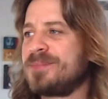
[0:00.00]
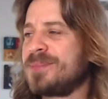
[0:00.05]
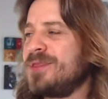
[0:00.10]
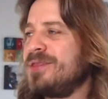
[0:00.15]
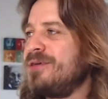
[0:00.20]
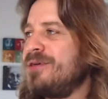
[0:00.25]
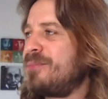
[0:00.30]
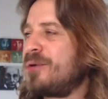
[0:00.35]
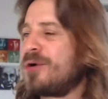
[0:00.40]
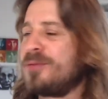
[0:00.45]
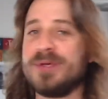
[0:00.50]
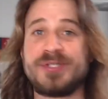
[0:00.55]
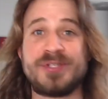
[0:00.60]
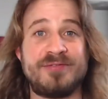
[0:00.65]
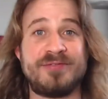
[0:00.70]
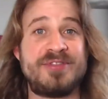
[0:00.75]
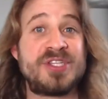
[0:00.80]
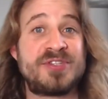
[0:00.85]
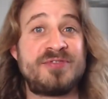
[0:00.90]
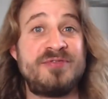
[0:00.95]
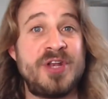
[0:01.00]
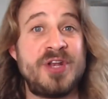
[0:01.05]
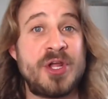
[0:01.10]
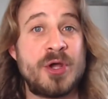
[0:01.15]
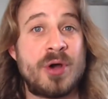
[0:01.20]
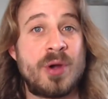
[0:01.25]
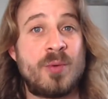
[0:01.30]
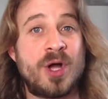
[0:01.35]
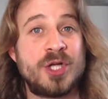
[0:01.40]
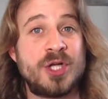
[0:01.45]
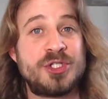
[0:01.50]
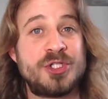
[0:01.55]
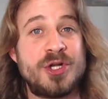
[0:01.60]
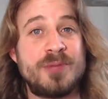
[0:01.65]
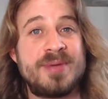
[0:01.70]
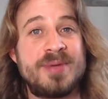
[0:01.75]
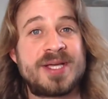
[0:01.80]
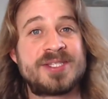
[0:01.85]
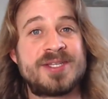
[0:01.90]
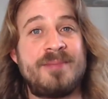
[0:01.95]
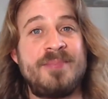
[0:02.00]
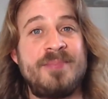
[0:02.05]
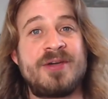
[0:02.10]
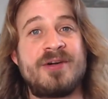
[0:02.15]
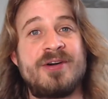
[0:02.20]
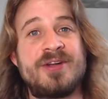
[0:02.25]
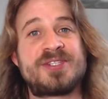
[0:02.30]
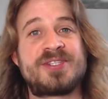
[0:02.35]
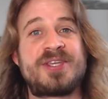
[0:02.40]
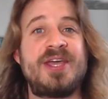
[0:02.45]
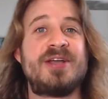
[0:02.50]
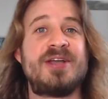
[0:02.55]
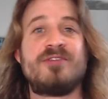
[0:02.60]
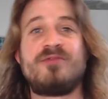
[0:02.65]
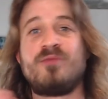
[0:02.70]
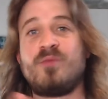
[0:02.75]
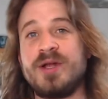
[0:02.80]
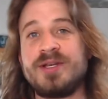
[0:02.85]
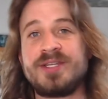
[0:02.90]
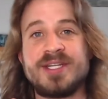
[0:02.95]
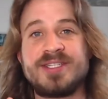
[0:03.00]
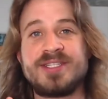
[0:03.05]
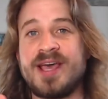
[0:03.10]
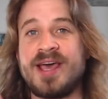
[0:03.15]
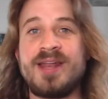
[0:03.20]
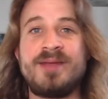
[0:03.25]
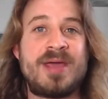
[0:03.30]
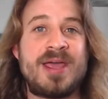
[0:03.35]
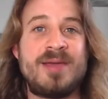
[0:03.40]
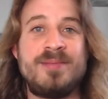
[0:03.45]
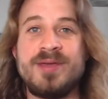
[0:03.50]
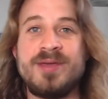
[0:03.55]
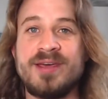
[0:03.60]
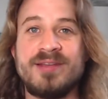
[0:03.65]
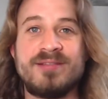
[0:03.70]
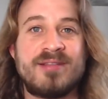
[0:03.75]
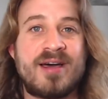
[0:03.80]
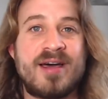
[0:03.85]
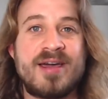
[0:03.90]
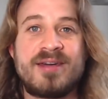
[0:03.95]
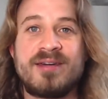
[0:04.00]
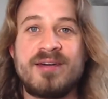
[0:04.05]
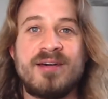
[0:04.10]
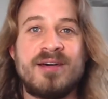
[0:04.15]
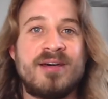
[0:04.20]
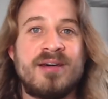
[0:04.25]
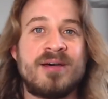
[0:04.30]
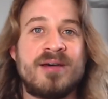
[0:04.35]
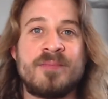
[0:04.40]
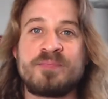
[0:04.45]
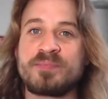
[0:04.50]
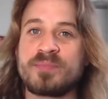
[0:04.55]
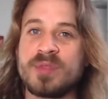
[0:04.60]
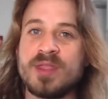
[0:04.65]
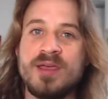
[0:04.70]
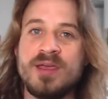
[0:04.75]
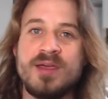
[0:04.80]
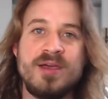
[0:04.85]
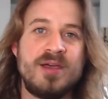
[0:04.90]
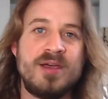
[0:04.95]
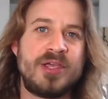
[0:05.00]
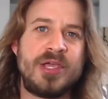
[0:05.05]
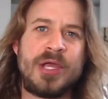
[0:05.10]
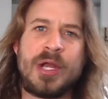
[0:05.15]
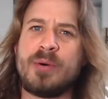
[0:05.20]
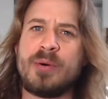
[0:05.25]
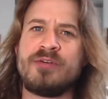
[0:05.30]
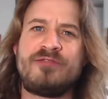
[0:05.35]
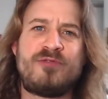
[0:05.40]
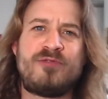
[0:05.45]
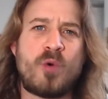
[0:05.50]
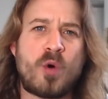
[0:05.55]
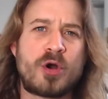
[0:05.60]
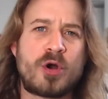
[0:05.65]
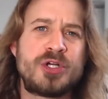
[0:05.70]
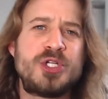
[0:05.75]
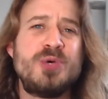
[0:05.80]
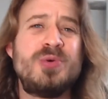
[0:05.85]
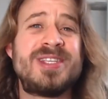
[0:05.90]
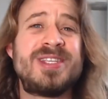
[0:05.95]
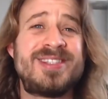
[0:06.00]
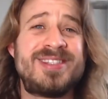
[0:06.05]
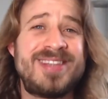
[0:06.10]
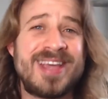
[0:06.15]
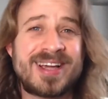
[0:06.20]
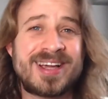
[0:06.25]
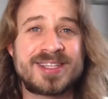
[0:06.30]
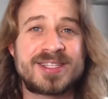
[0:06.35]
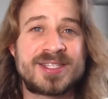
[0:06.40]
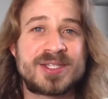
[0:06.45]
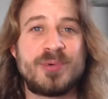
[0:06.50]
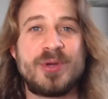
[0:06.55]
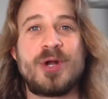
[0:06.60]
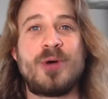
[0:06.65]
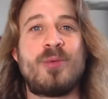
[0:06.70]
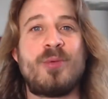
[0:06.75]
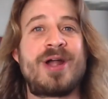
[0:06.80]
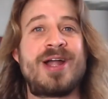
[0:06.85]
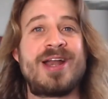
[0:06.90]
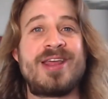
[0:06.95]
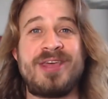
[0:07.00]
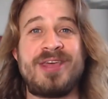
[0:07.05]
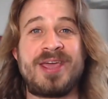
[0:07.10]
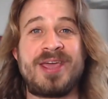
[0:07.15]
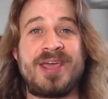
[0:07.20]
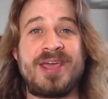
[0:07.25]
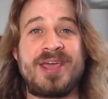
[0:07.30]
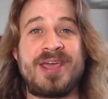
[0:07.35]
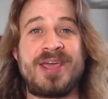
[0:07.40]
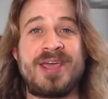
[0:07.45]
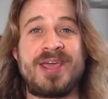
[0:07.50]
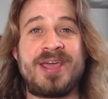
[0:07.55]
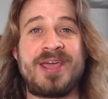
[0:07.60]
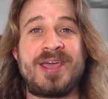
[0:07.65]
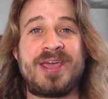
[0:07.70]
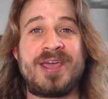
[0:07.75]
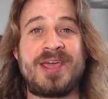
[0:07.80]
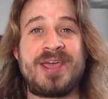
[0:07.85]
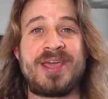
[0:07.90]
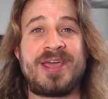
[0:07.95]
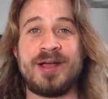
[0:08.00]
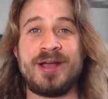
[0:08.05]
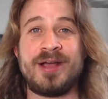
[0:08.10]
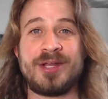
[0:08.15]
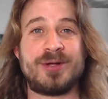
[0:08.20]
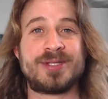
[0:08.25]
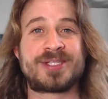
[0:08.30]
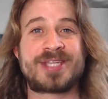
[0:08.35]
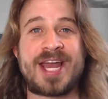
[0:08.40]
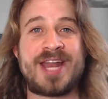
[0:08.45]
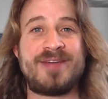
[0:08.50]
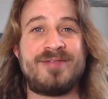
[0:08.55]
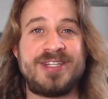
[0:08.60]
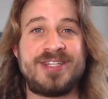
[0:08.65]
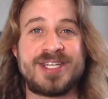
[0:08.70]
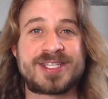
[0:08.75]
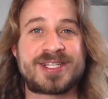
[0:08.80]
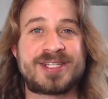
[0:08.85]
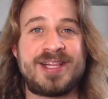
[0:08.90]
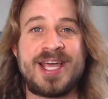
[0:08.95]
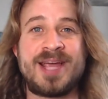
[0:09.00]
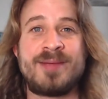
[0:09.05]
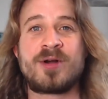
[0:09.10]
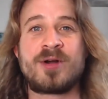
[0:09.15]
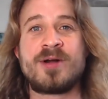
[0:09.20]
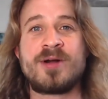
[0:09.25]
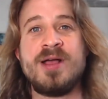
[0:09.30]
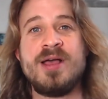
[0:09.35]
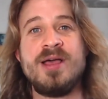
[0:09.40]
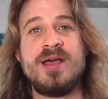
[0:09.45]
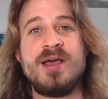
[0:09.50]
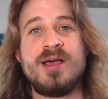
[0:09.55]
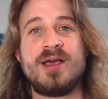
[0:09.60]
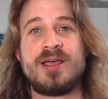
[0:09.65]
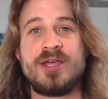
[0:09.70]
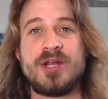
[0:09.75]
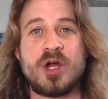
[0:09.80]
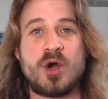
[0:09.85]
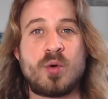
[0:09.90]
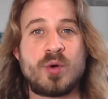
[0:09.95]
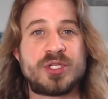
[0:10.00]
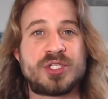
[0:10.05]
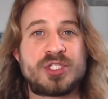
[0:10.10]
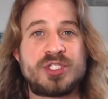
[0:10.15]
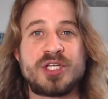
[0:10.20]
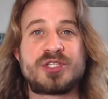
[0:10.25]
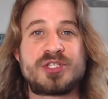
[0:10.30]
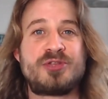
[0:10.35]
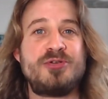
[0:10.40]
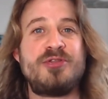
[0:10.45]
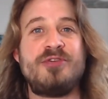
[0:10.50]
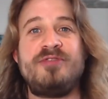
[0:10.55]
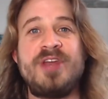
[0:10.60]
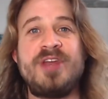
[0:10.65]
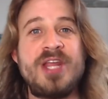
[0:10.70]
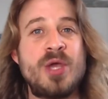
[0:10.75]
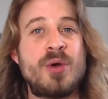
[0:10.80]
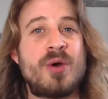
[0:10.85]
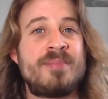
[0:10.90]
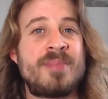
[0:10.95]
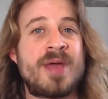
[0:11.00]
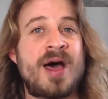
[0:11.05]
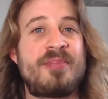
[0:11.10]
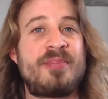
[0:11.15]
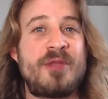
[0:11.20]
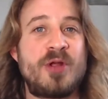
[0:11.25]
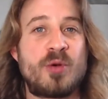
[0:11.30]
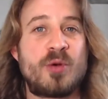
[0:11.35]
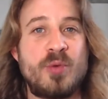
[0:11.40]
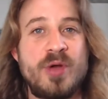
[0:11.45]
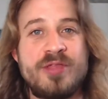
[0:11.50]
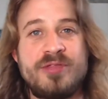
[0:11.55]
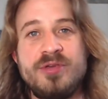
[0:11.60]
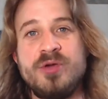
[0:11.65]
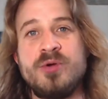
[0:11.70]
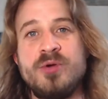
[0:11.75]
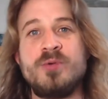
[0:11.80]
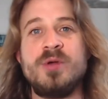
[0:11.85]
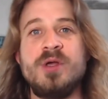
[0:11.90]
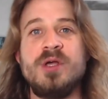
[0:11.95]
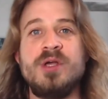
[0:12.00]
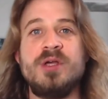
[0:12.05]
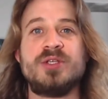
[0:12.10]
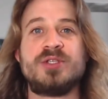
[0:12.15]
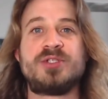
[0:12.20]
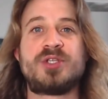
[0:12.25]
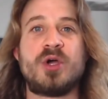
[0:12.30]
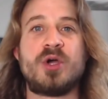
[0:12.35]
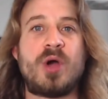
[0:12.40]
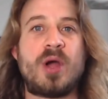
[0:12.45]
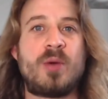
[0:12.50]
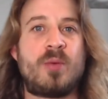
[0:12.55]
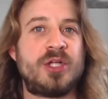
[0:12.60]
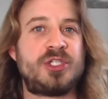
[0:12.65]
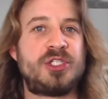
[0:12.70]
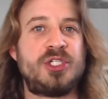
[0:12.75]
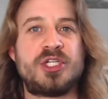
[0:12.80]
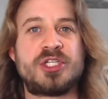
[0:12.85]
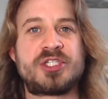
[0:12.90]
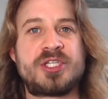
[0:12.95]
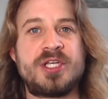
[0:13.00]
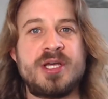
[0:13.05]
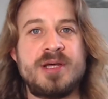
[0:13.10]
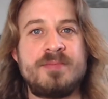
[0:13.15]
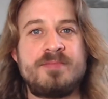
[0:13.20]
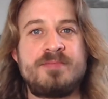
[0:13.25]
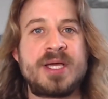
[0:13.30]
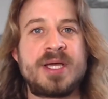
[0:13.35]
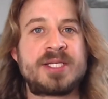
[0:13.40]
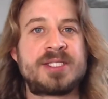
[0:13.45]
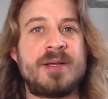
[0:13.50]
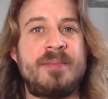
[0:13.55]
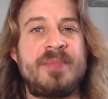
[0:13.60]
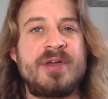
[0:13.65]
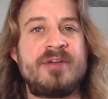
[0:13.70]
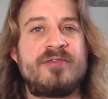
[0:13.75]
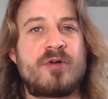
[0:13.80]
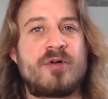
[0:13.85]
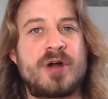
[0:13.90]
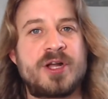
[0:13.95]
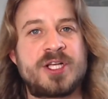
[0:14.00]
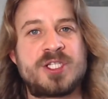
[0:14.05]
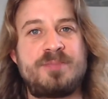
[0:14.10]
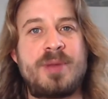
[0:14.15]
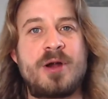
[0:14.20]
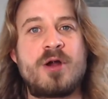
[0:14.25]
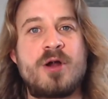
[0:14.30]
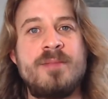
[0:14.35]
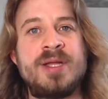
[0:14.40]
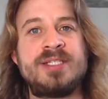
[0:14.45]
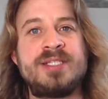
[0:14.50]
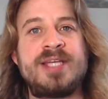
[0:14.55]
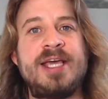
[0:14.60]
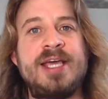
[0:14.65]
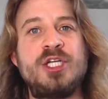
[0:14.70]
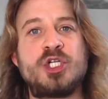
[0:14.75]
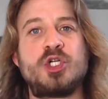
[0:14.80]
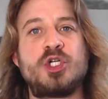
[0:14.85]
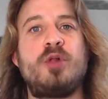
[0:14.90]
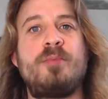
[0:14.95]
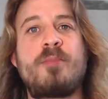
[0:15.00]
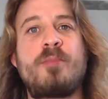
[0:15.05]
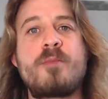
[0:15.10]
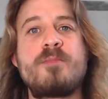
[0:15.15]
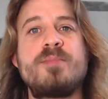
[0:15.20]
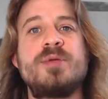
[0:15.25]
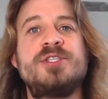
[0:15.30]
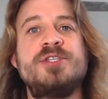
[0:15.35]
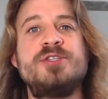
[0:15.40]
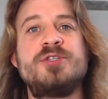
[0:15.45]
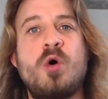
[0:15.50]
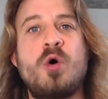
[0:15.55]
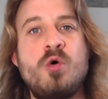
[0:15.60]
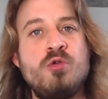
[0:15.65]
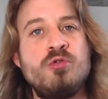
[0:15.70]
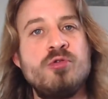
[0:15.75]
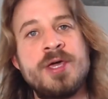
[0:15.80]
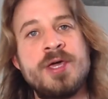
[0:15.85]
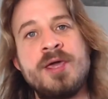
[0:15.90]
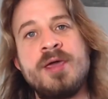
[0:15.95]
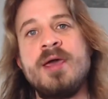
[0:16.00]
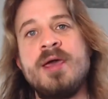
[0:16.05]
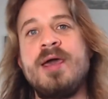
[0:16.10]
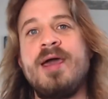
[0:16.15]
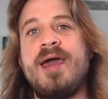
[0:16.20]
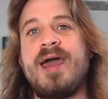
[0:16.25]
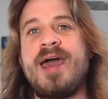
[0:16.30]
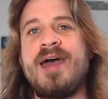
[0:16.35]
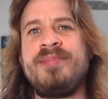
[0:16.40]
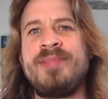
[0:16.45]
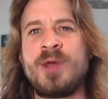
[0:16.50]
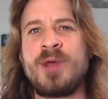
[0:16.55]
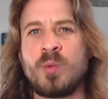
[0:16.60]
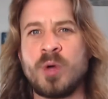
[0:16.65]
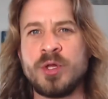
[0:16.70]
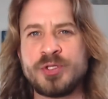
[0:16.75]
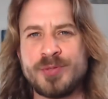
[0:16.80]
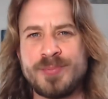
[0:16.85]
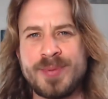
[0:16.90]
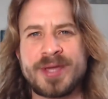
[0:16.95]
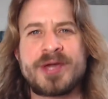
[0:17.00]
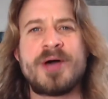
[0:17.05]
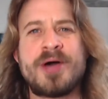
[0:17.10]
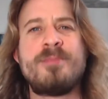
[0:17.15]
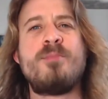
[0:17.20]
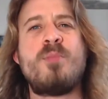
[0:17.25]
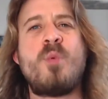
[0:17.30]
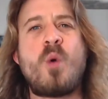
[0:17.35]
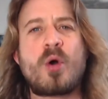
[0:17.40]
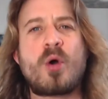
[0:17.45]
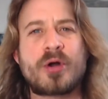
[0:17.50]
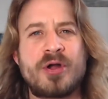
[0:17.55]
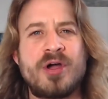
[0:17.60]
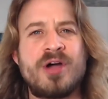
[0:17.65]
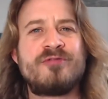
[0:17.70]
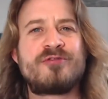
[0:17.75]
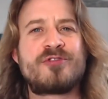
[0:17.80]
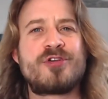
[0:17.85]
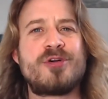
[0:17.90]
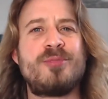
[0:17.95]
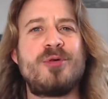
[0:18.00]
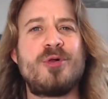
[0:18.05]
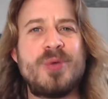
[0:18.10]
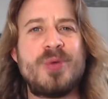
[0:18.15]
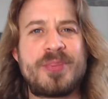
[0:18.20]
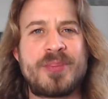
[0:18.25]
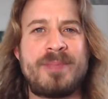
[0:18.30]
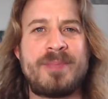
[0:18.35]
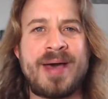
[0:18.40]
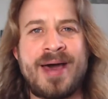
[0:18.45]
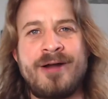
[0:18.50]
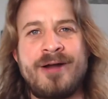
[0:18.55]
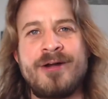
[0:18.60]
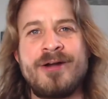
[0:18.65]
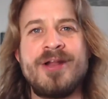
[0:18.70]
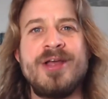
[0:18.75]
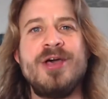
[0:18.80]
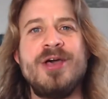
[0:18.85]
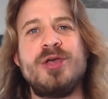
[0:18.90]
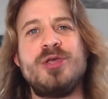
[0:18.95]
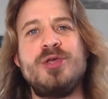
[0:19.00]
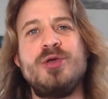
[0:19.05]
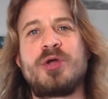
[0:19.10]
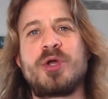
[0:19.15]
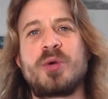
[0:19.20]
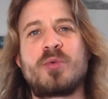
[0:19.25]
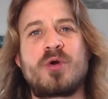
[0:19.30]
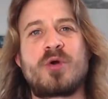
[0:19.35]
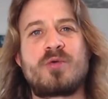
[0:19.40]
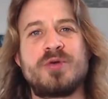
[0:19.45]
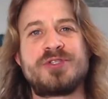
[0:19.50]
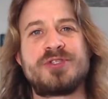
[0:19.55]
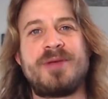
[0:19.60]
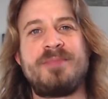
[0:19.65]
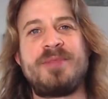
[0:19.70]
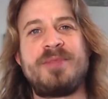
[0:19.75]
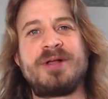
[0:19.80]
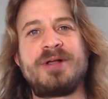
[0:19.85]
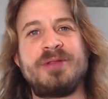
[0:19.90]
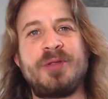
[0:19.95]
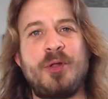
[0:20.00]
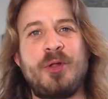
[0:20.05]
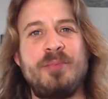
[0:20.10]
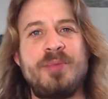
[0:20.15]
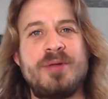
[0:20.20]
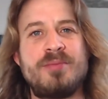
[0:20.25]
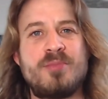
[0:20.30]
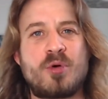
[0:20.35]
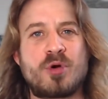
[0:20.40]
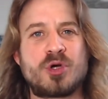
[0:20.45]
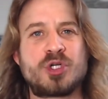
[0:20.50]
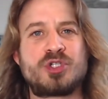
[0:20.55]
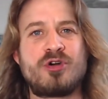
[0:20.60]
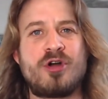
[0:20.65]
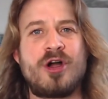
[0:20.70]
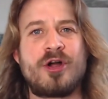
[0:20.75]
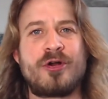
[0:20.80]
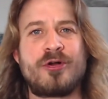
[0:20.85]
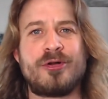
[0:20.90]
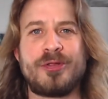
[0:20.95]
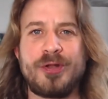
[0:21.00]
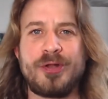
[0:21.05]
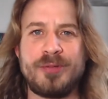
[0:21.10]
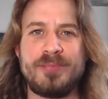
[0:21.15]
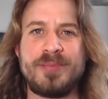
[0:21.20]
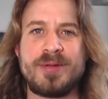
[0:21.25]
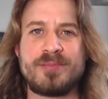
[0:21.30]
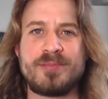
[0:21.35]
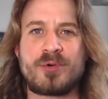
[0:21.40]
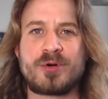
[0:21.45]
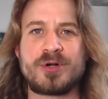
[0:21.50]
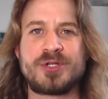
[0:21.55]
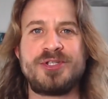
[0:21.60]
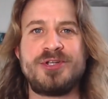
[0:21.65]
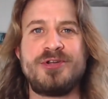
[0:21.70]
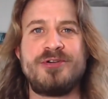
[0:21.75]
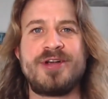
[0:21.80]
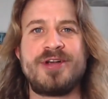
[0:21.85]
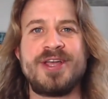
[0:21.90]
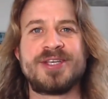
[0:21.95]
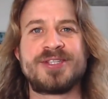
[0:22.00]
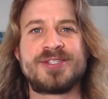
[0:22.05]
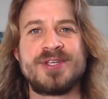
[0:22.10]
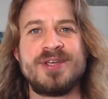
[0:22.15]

purpose of this video, I want you to pick something on a scale of 1 to 10, maybe at like a 4 to a 6. We don't want anything major. It's kind of a disclaimer. It's just through the video. I'm not there with you. So I want you just to pick something for experimentational purposes only. And then once you become more comfortable with the pattern, you can work with something a little bit more stronger, a little bit more serious.